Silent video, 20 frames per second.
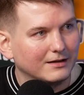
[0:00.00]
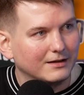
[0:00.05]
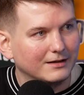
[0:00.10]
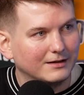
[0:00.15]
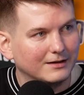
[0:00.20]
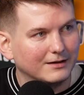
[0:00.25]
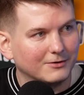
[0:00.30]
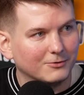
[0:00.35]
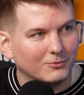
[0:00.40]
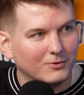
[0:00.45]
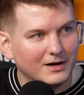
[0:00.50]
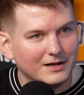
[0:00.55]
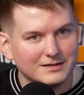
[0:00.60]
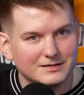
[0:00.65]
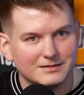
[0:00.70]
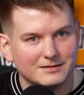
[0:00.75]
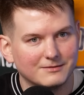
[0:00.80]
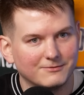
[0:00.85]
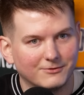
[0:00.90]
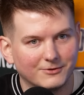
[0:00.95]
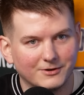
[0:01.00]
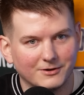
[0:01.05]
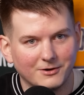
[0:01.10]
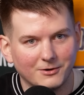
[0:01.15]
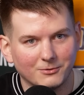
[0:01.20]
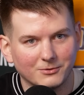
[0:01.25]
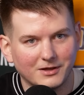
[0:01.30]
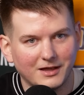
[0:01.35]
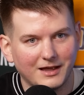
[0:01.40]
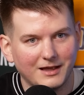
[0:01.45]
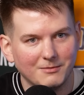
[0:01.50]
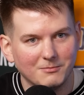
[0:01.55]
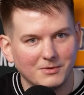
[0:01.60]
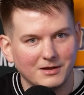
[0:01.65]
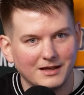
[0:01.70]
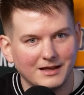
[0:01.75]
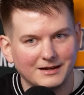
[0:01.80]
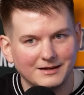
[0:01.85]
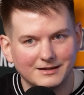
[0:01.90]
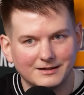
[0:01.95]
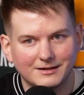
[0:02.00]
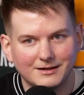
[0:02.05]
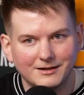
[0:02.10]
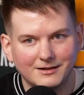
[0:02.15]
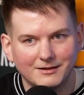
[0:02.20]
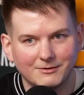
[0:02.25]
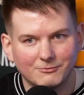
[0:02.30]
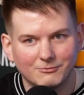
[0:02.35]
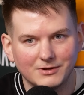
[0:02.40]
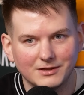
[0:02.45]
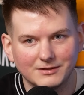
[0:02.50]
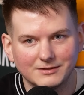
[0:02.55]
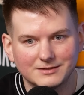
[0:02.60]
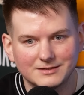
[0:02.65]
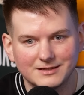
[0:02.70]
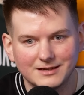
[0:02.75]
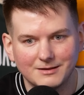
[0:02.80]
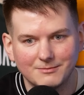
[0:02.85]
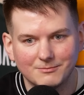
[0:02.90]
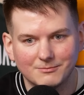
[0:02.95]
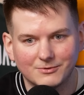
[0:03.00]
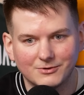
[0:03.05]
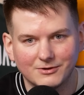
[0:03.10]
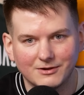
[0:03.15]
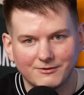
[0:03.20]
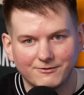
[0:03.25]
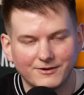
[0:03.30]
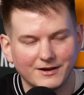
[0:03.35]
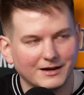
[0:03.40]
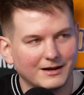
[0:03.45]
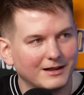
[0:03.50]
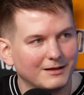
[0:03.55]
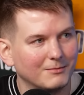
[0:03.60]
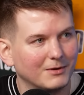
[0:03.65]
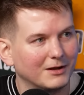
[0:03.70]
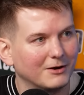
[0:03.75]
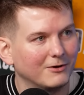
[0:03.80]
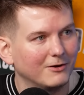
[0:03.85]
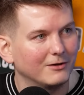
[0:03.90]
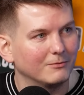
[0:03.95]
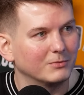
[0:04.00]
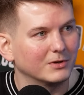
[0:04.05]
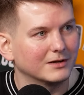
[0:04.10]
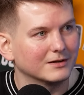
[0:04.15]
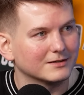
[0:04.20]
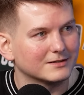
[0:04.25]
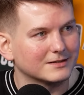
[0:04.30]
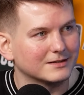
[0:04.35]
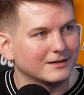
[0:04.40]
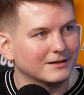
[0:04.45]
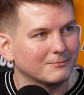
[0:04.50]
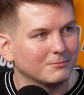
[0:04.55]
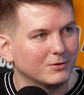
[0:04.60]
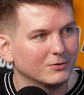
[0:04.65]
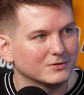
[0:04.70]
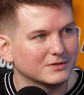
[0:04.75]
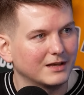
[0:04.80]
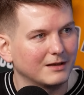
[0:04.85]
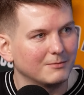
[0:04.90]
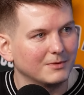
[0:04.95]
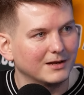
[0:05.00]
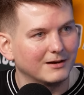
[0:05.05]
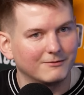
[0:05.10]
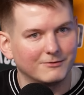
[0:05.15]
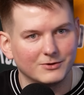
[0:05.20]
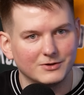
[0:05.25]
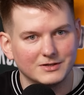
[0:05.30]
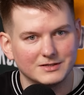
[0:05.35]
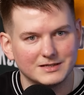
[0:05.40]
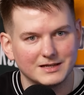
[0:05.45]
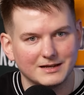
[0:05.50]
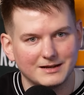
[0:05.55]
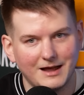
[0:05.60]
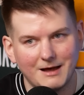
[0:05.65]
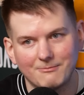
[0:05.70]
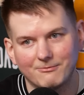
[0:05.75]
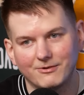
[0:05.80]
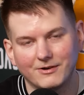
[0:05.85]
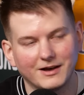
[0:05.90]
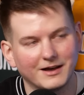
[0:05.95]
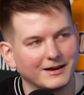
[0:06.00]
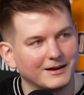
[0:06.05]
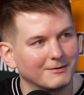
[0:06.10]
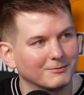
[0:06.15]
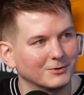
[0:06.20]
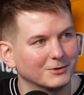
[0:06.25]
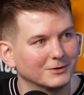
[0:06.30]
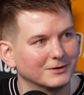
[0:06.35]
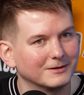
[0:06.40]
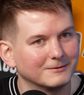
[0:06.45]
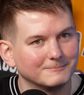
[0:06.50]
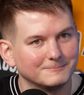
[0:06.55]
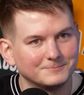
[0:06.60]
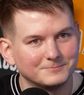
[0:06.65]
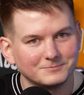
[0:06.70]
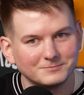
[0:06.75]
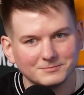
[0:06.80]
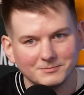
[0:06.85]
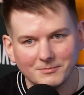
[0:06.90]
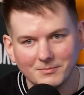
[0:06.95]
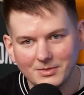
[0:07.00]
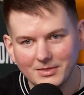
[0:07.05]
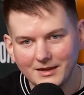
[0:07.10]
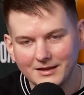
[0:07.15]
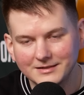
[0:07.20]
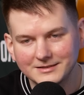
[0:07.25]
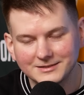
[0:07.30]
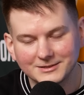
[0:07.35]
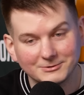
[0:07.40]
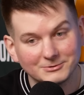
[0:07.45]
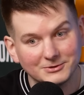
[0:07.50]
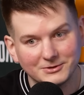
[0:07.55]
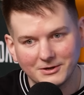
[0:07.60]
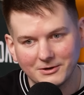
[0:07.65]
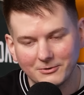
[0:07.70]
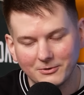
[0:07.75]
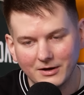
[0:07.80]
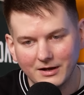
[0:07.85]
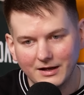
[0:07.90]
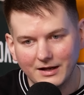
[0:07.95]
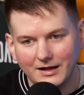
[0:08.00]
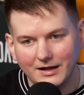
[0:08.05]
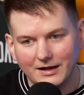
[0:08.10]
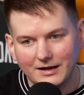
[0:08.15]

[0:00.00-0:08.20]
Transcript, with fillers: He didn't rest for the whole game, and it didn't really seem to affect him at all because in the post-game interview, he said, I'm fine, I'm good. So, you know.